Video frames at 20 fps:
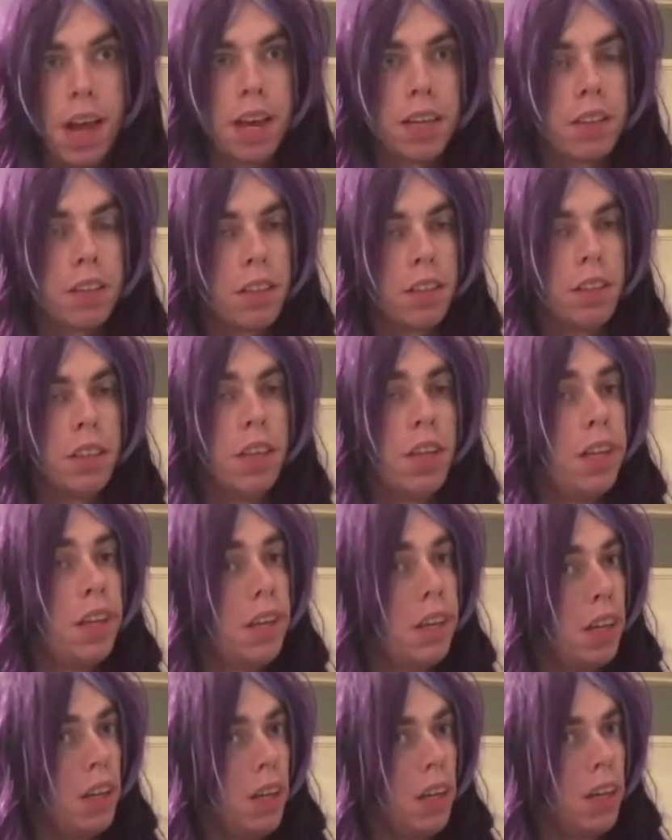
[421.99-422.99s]
Actually,
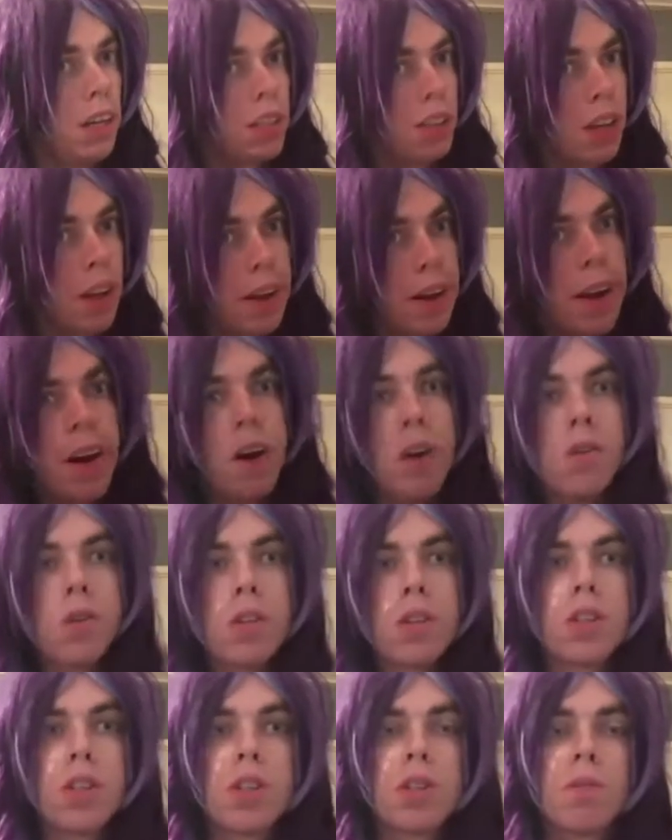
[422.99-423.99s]
his
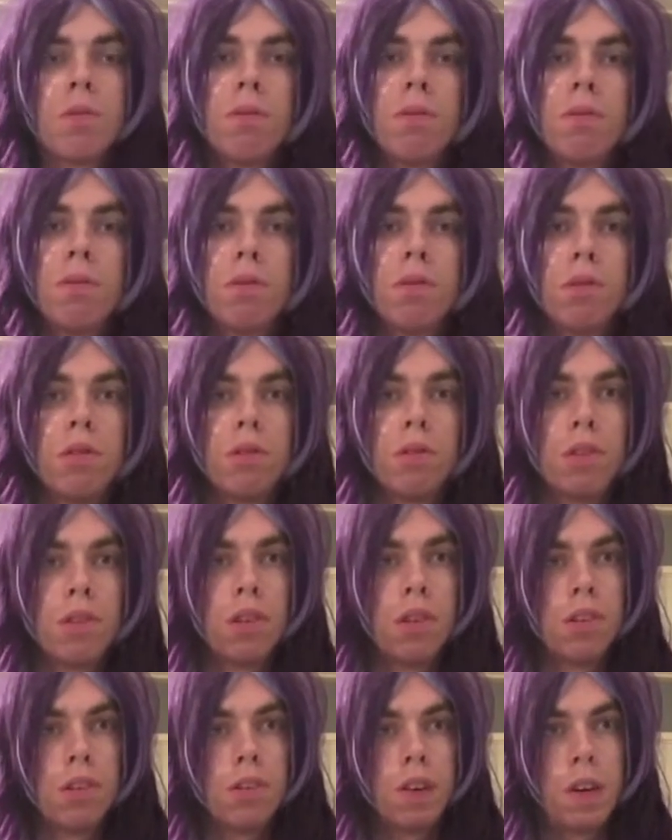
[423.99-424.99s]
horse,
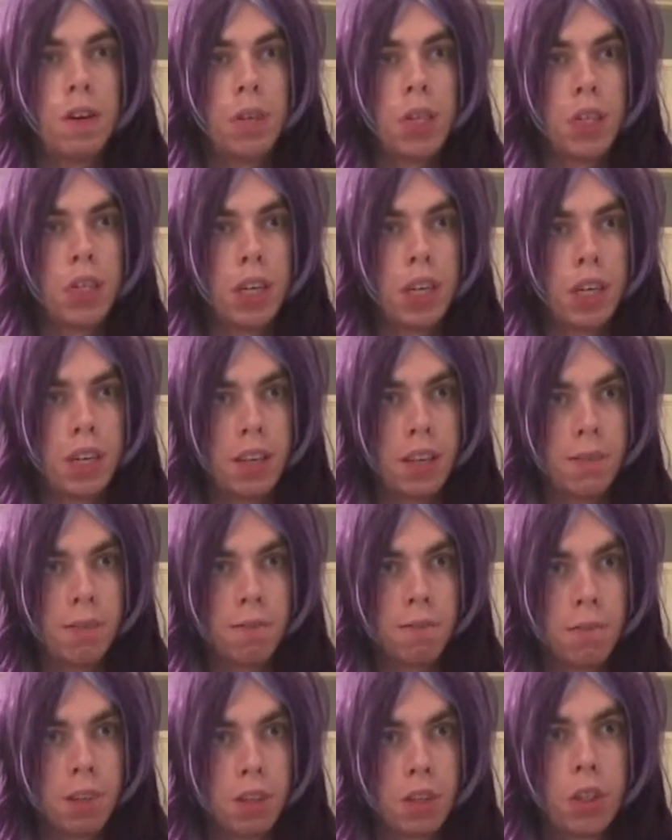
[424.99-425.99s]
very skinny,
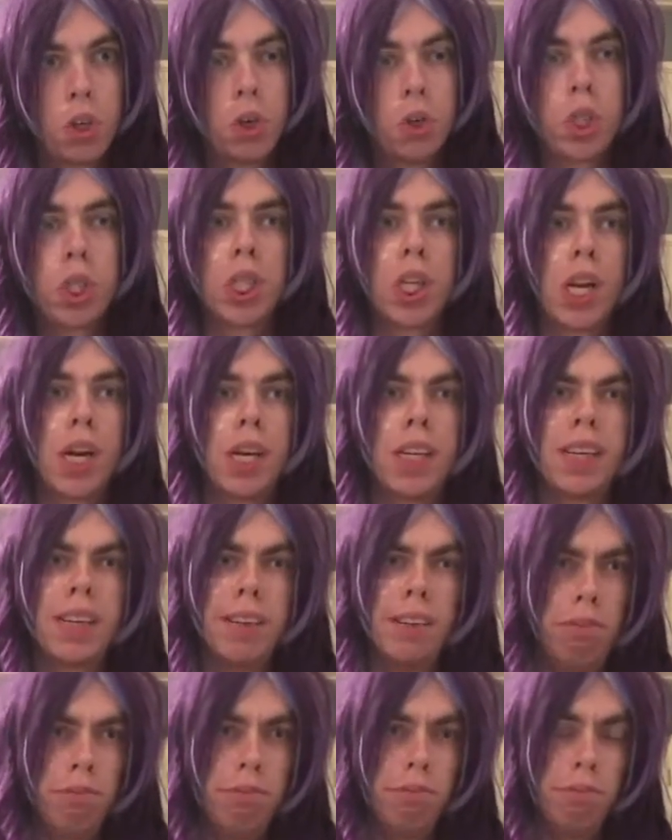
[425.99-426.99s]

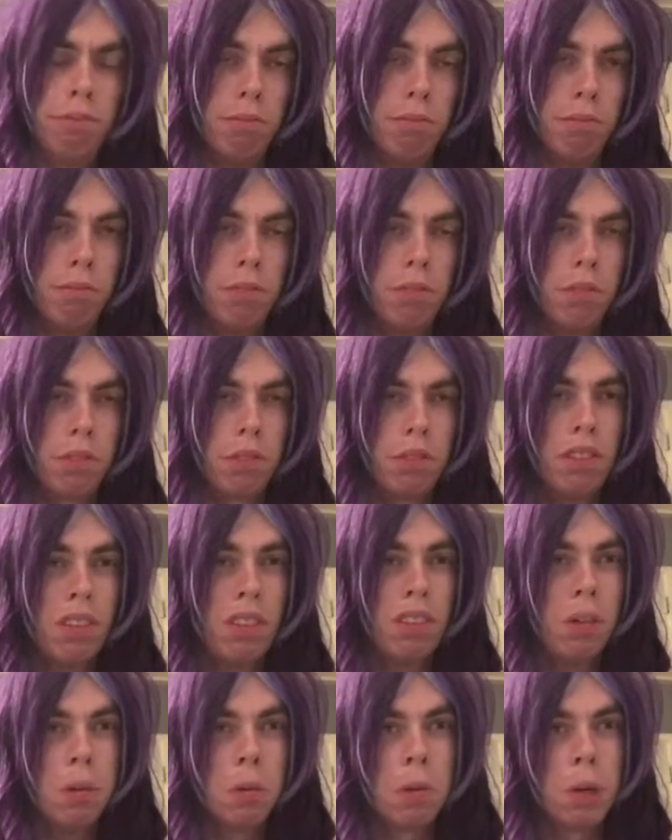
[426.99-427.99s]
ghost-like,
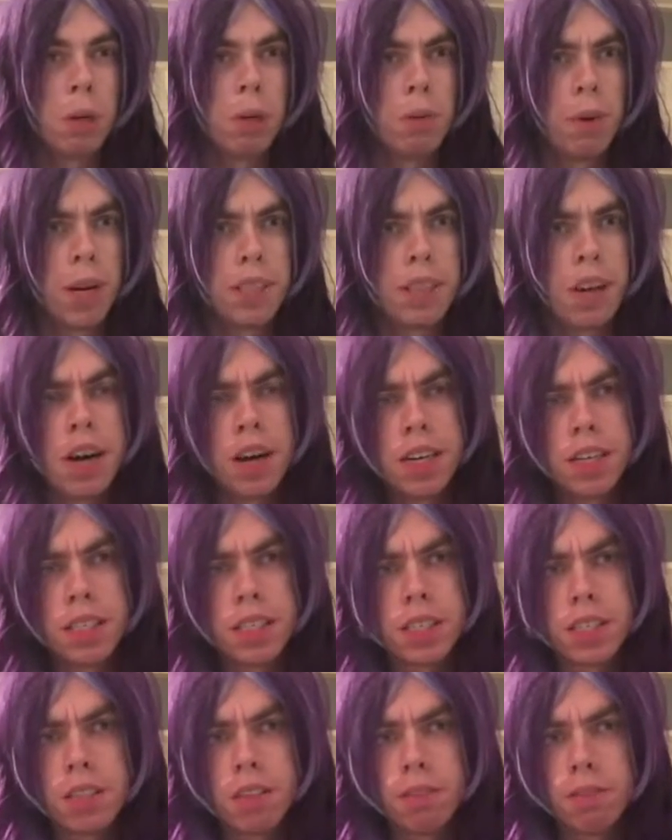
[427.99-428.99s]
with red
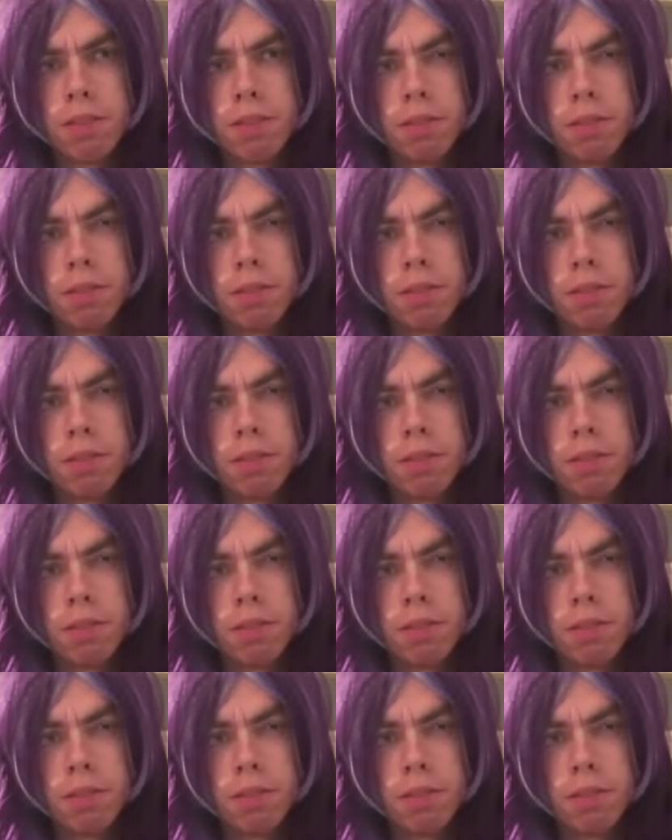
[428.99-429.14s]
eyes.